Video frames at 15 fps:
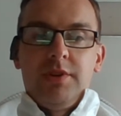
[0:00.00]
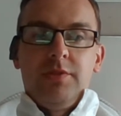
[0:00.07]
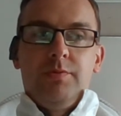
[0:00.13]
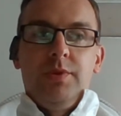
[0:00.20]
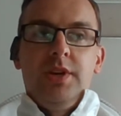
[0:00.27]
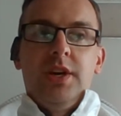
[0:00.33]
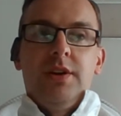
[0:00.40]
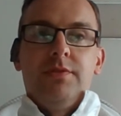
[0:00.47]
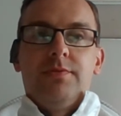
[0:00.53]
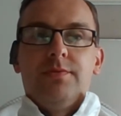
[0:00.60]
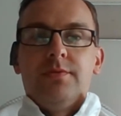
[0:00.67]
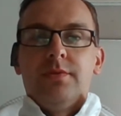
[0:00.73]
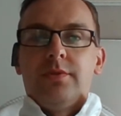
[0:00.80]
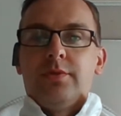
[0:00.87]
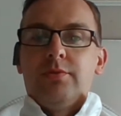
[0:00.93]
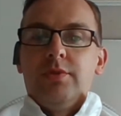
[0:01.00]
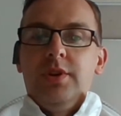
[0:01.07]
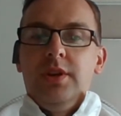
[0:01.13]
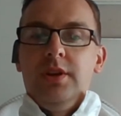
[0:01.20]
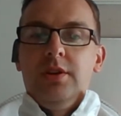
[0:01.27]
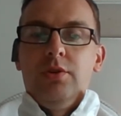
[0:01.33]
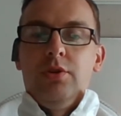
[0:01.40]
But if we have
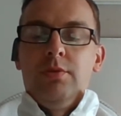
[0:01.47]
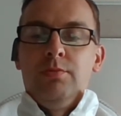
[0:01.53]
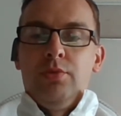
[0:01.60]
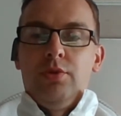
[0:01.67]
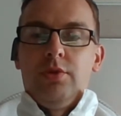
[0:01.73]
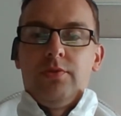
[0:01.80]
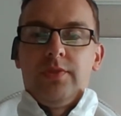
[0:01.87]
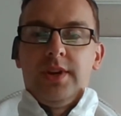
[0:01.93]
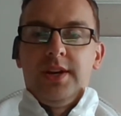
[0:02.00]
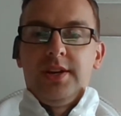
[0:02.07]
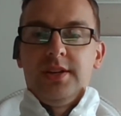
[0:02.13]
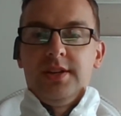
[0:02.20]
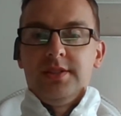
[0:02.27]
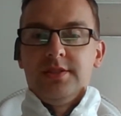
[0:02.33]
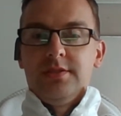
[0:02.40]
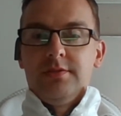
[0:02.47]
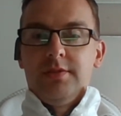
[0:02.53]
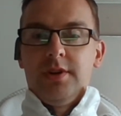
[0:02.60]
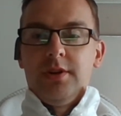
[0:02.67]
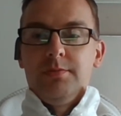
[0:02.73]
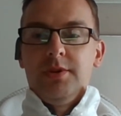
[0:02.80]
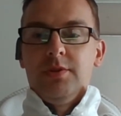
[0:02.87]
three or more flying days in a
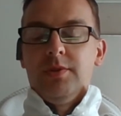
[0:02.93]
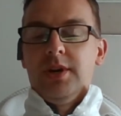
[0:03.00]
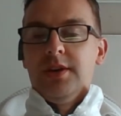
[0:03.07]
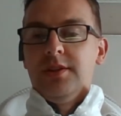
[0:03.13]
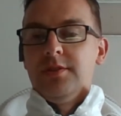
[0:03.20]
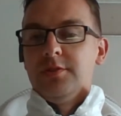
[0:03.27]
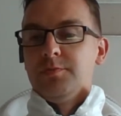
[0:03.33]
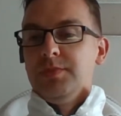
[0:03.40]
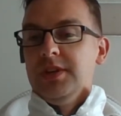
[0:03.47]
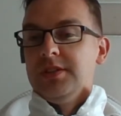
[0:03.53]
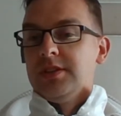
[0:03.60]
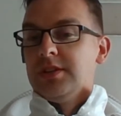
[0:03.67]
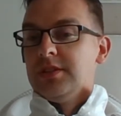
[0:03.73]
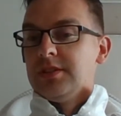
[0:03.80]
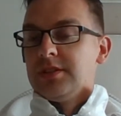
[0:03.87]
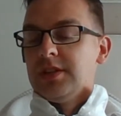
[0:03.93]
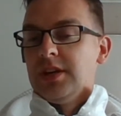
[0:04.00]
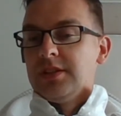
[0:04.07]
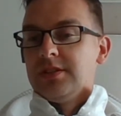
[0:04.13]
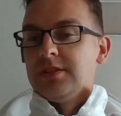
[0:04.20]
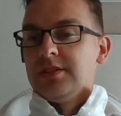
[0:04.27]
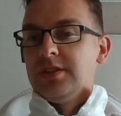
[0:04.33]
row, be aware that those bees are going to
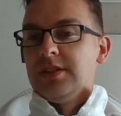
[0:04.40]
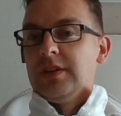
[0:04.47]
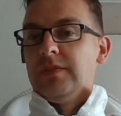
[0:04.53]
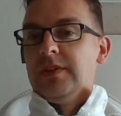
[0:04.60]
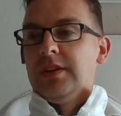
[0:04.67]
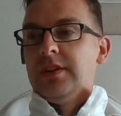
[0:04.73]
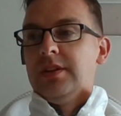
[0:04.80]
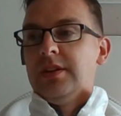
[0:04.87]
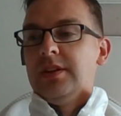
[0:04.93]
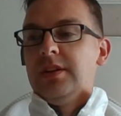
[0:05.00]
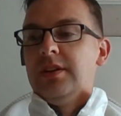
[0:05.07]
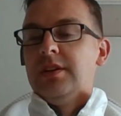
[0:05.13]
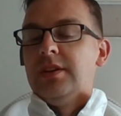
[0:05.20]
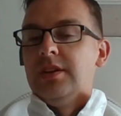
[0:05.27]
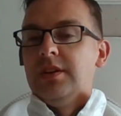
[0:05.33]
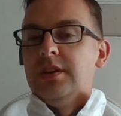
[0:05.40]
start to significantly